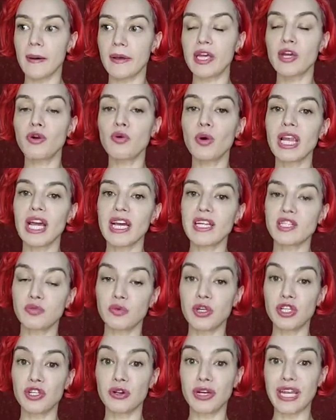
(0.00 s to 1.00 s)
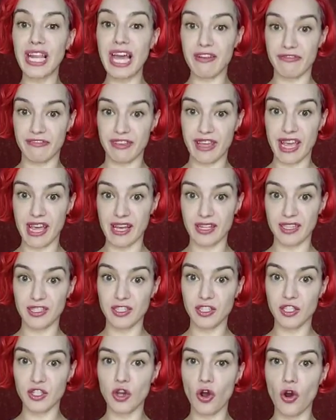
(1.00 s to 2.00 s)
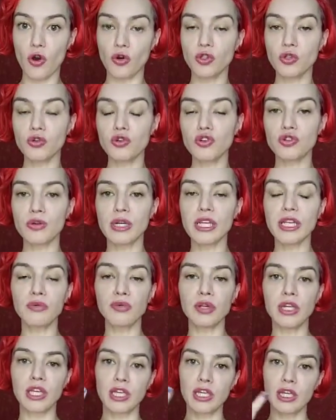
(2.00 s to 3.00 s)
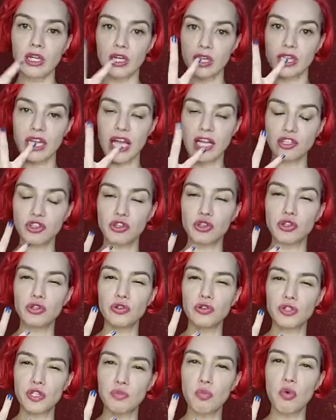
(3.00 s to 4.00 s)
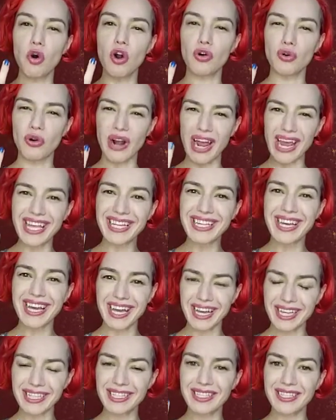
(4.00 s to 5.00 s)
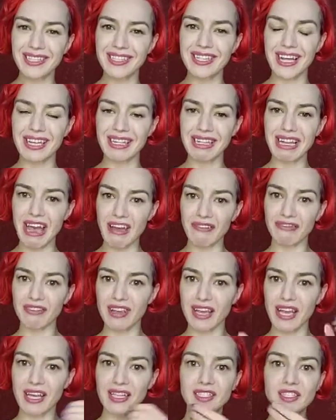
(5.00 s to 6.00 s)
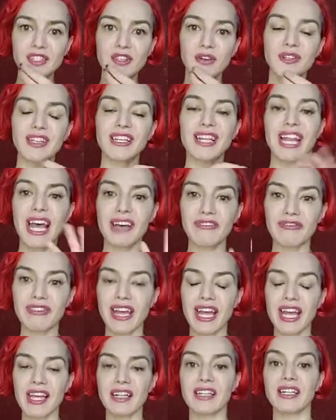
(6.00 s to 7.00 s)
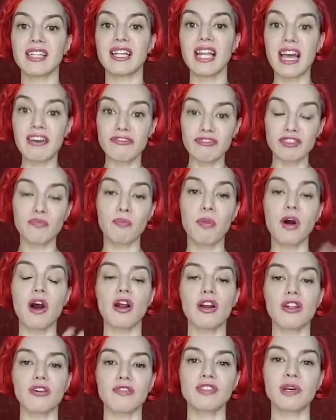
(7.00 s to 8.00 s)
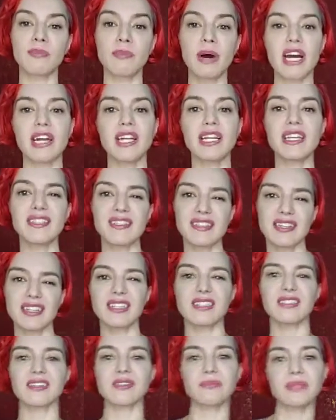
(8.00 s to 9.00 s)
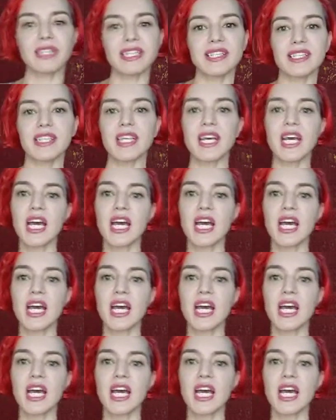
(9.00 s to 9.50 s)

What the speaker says: equalized with your left hand. So usually we tend to use more right hand than left hand. So the left hand and left part of the body is a little bit